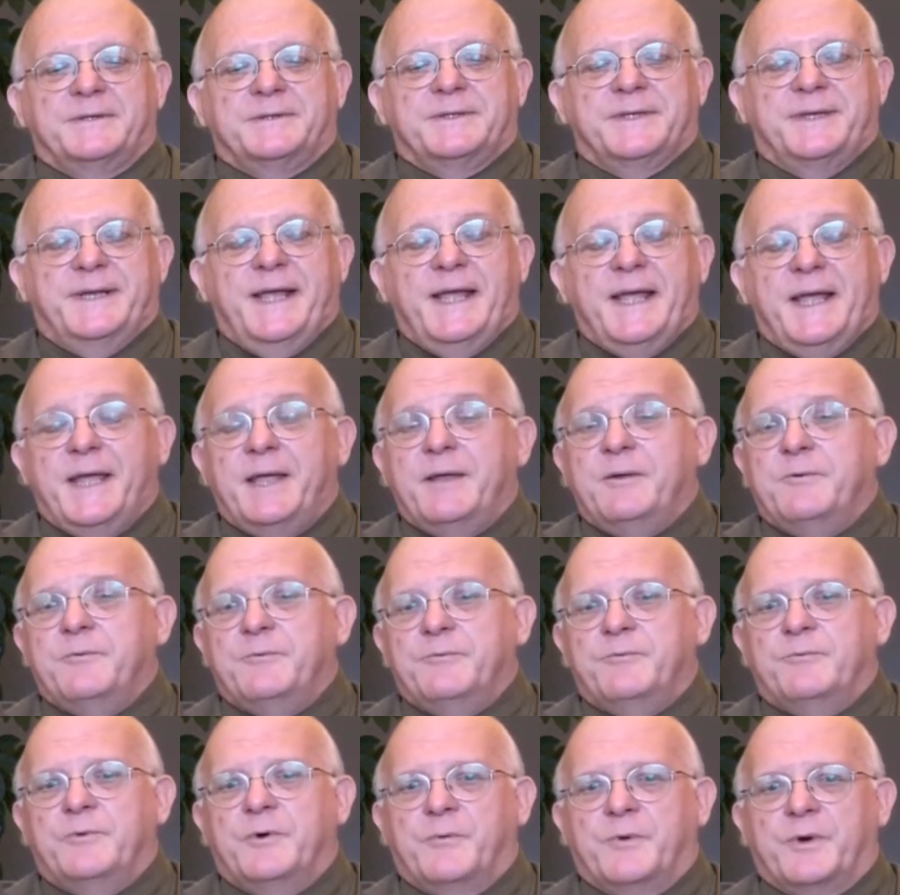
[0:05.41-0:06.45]
Today,
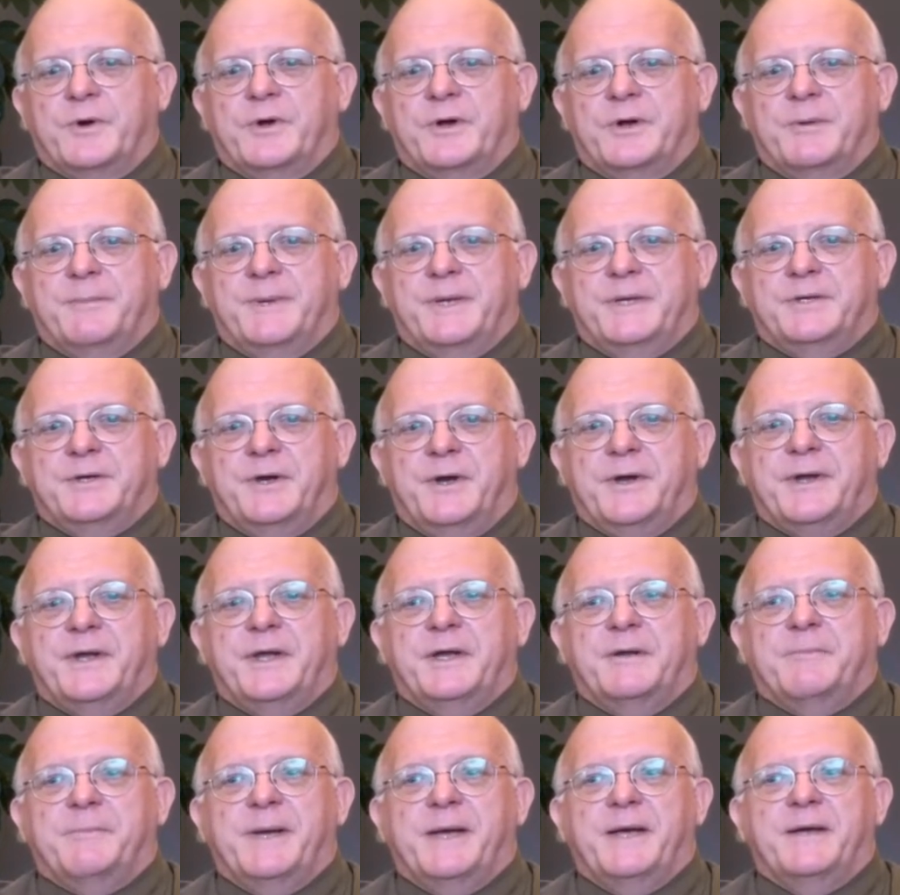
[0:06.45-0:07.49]
what we're going to be
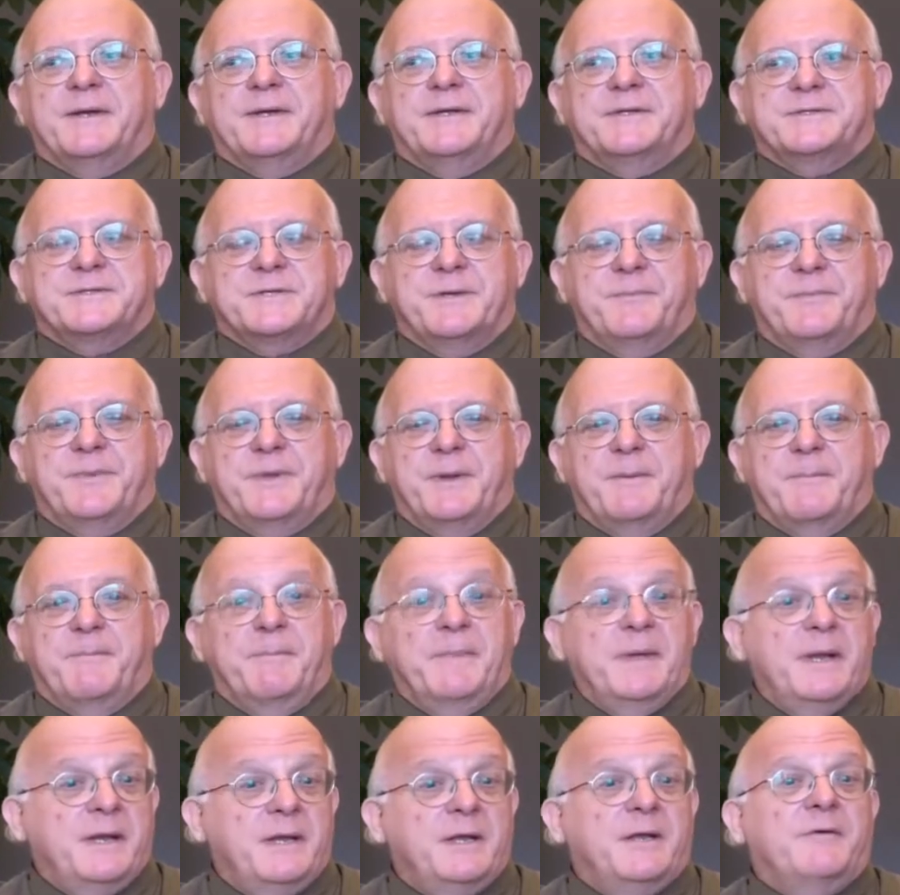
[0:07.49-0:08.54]
talking about is
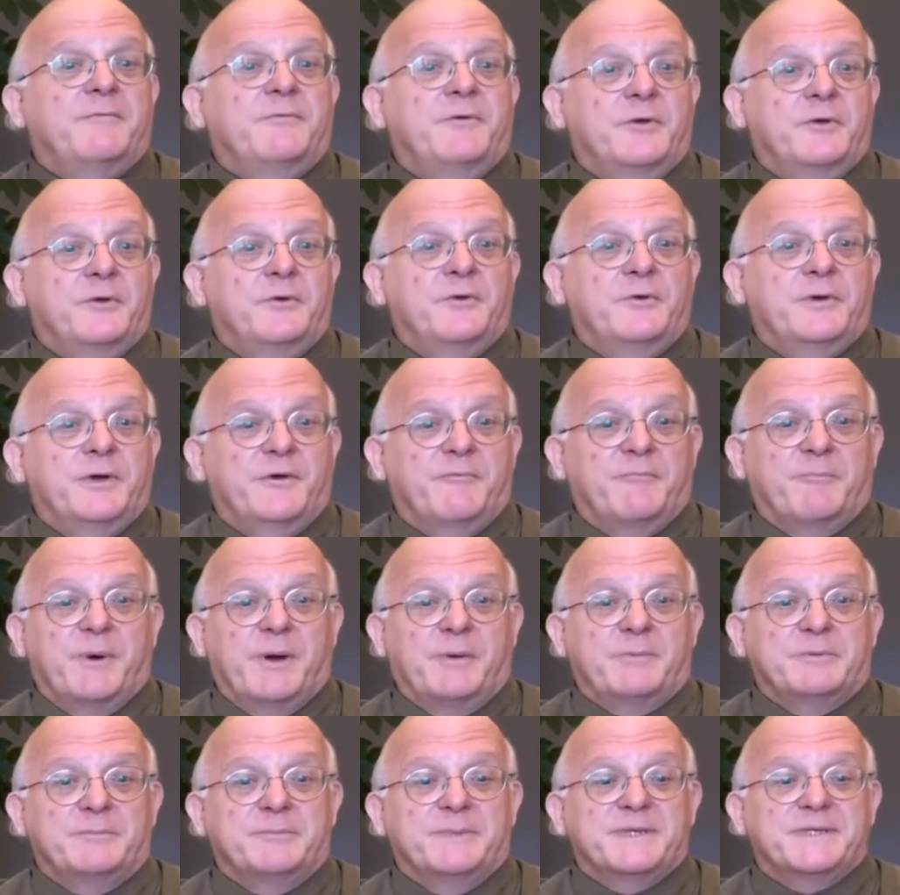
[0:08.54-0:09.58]
something many of you have
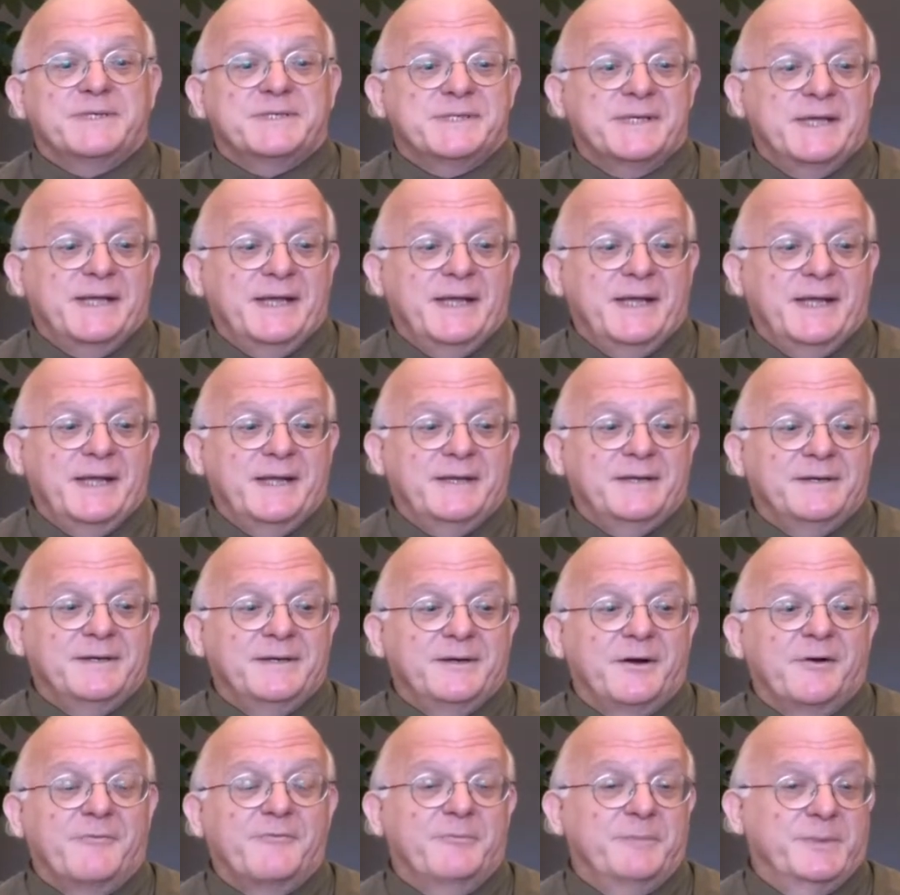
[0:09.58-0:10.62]
probably seen
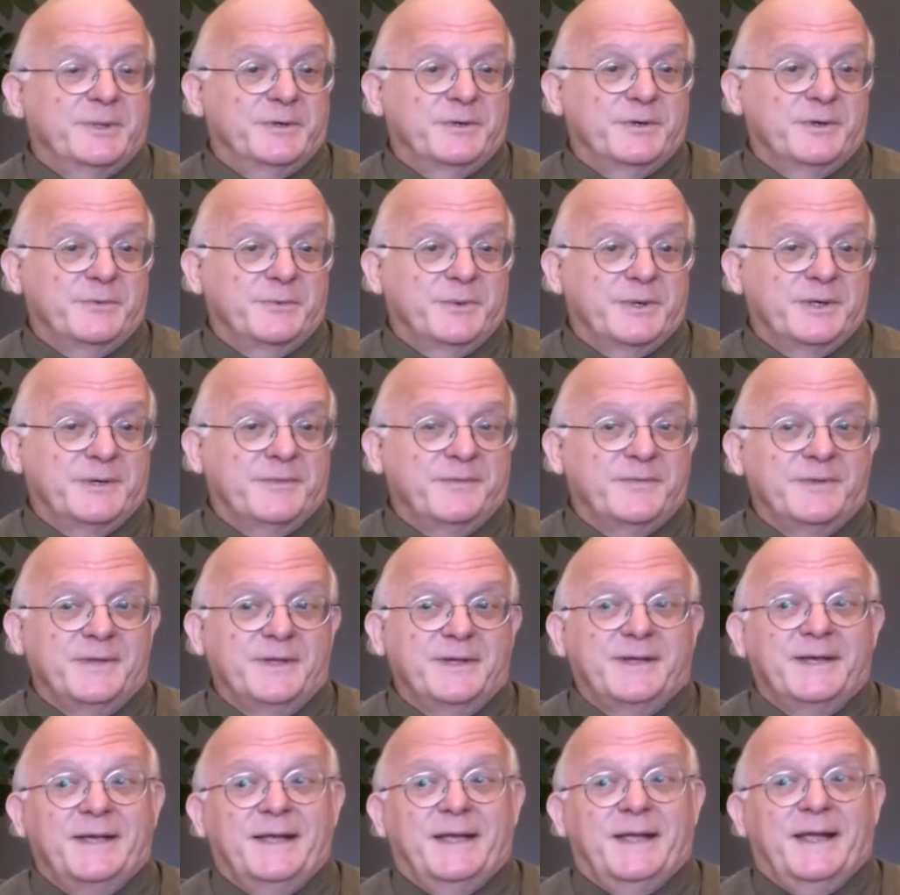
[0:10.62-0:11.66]
and are familiar with,
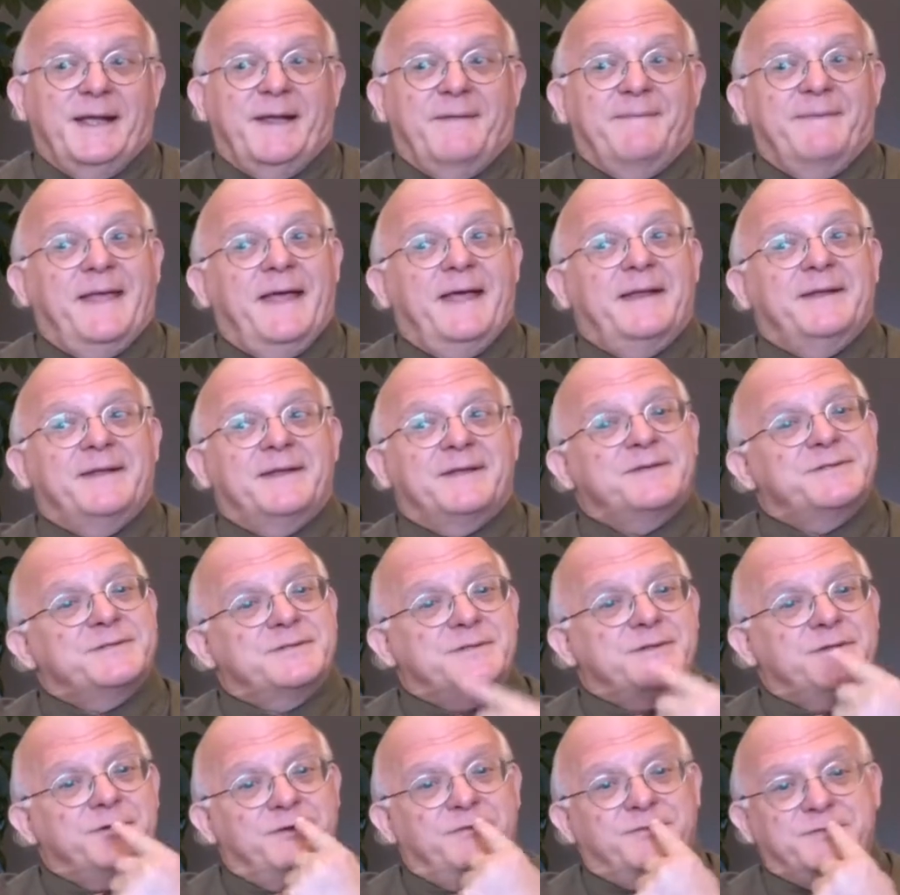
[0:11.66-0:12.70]
and that
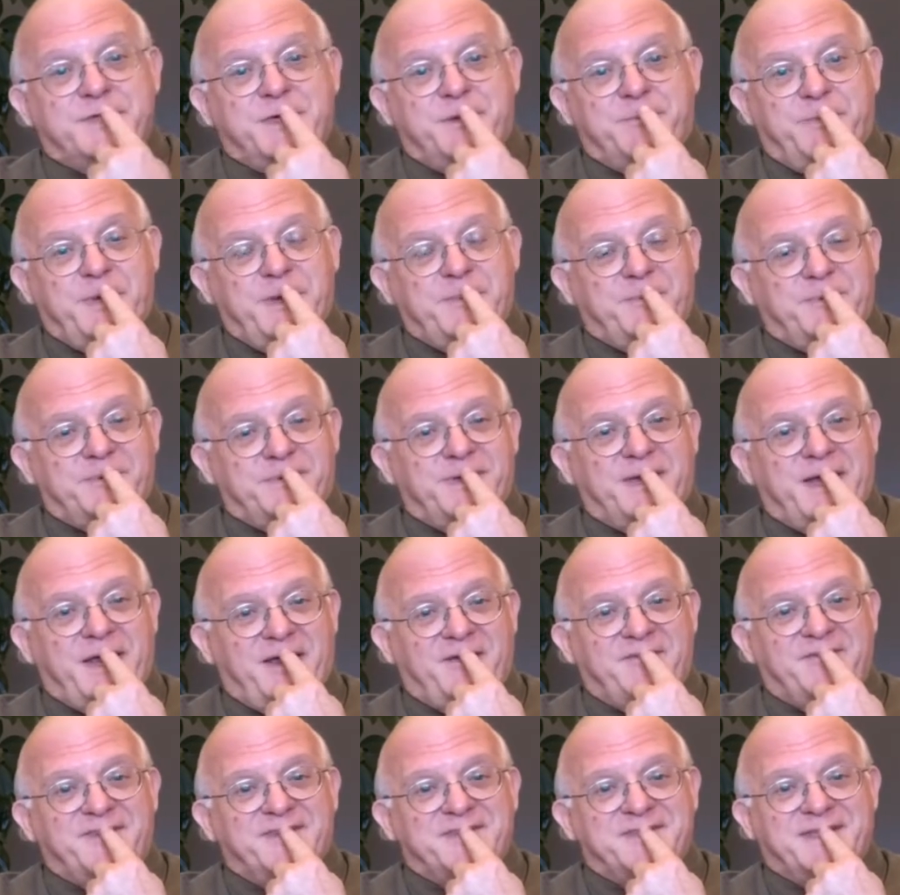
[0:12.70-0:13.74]
is you've seen people that
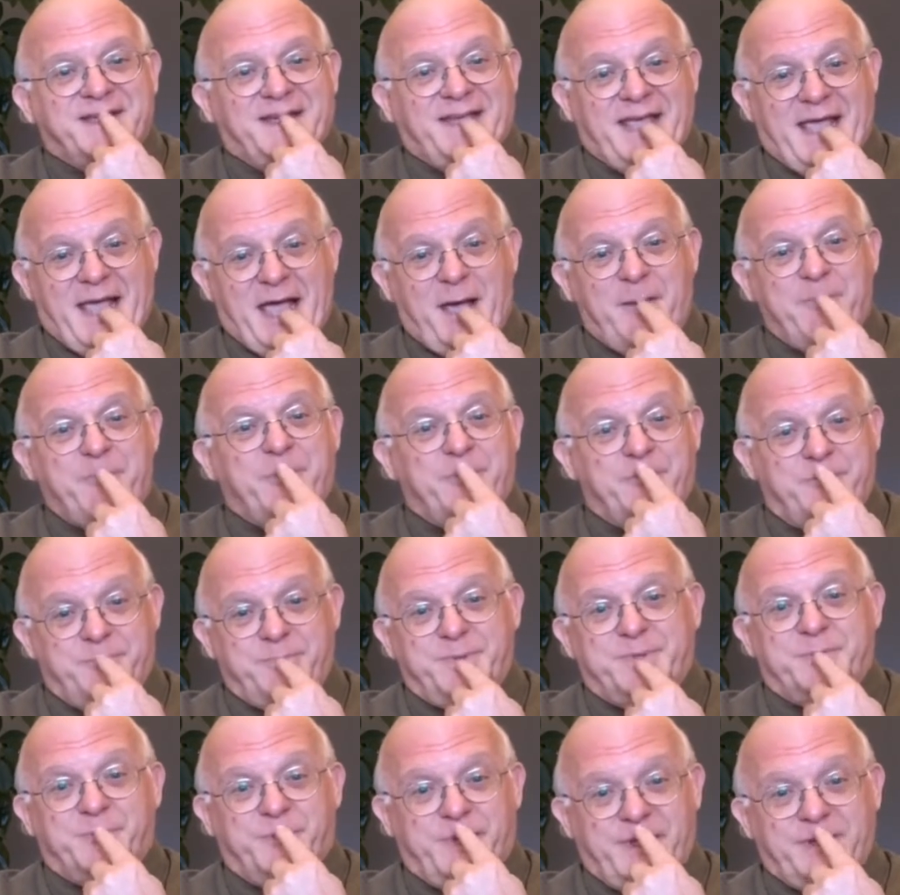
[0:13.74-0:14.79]
have this gap
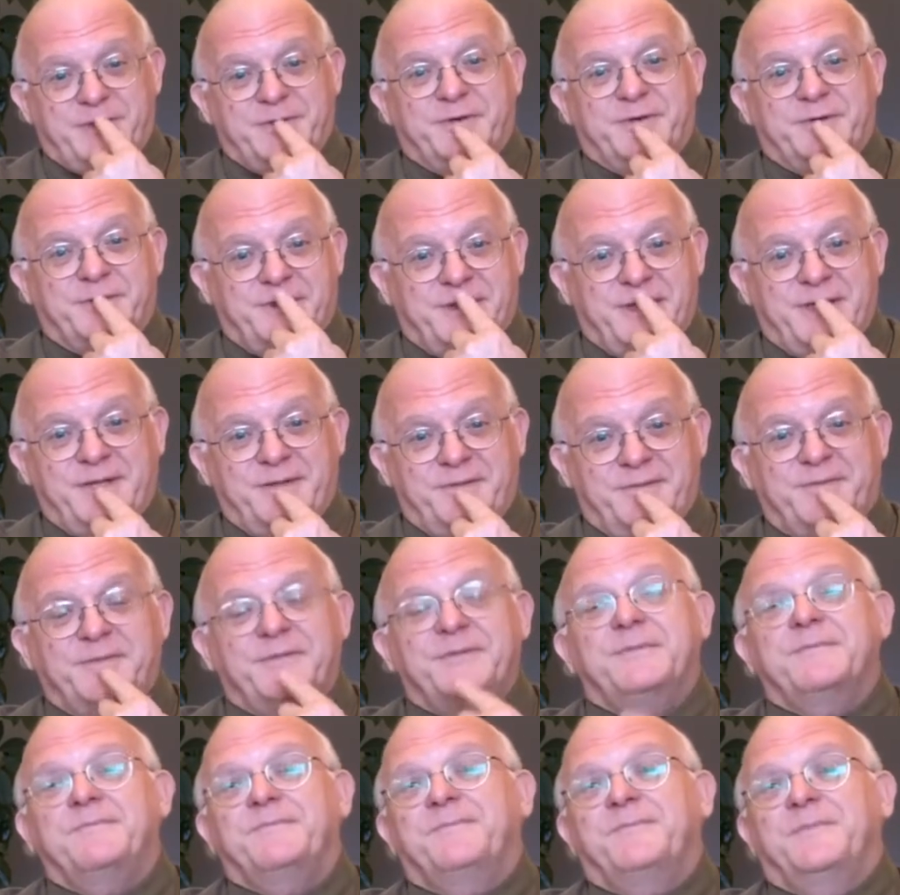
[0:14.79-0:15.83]
between their
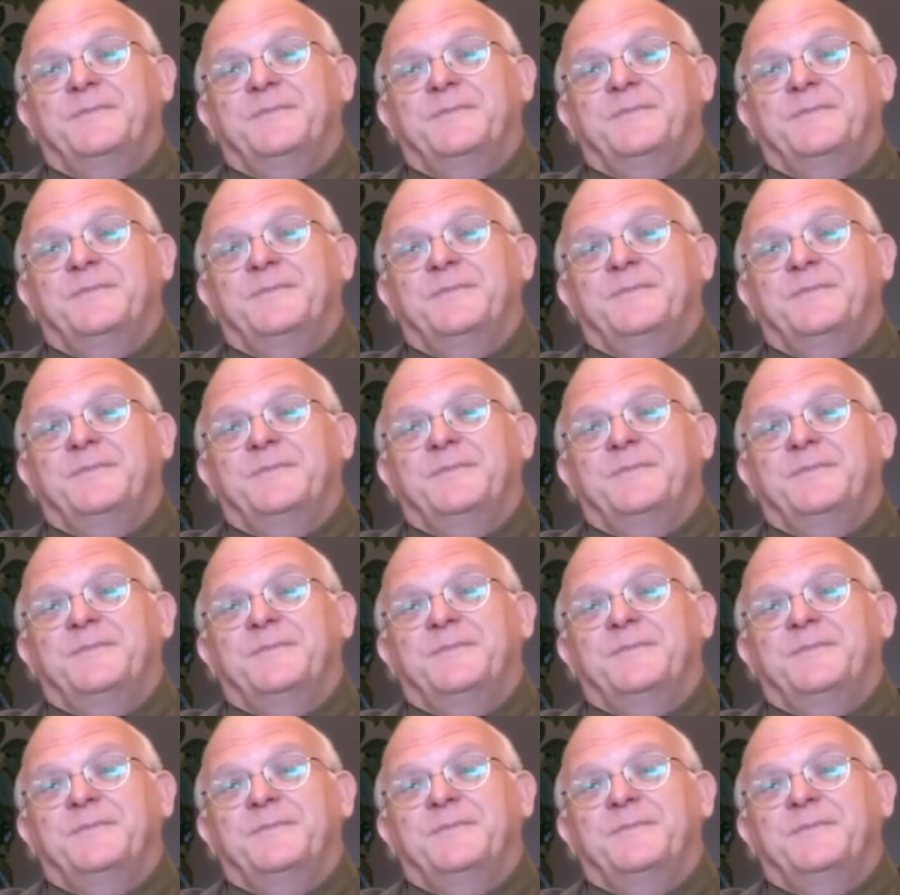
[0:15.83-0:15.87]
teeth.